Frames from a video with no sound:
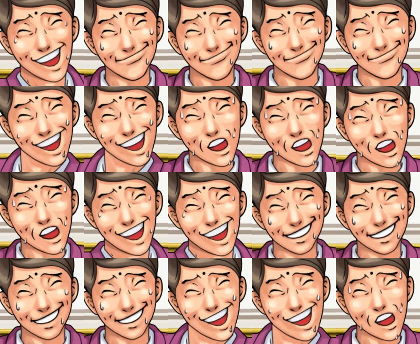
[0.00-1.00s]

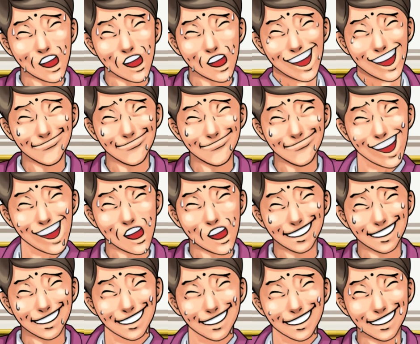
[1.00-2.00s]
Actually, I didn't
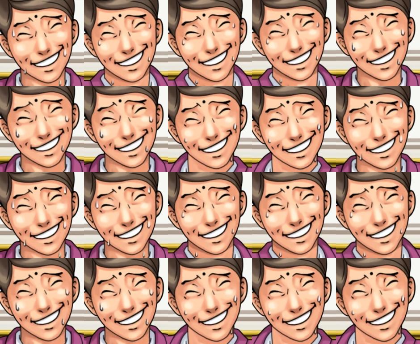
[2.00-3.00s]
hear the
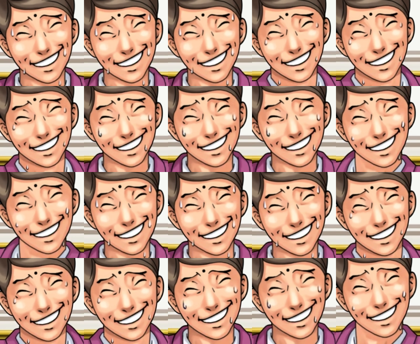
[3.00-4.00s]
time. I
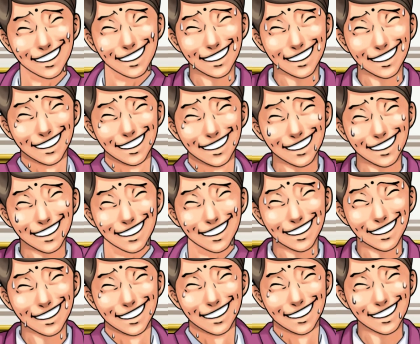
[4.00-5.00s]
saw
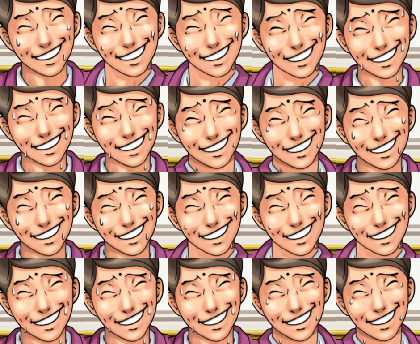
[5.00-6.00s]
it.
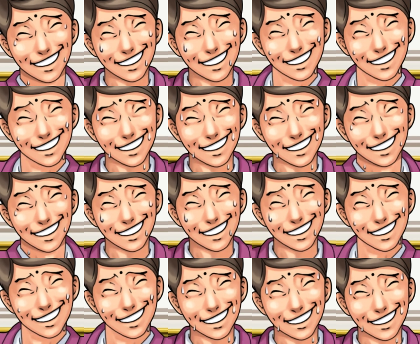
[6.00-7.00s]
Get it? It's
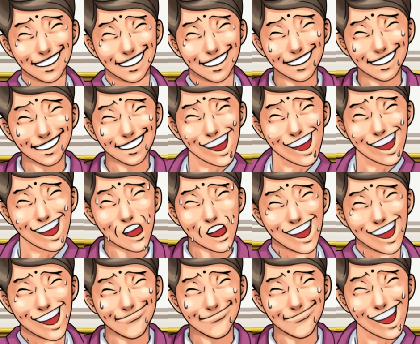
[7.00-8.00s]
his name.
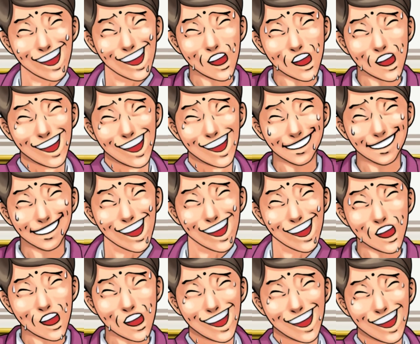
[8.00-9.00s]
There was a
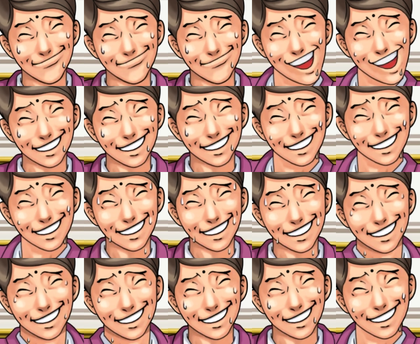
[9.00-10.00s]
table clock in the
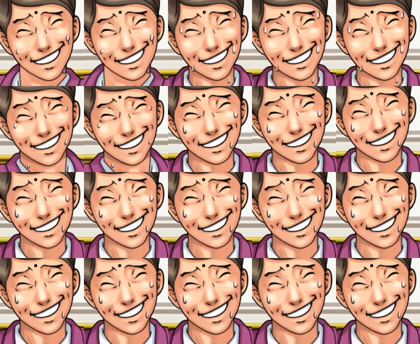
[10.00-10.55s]
apartment,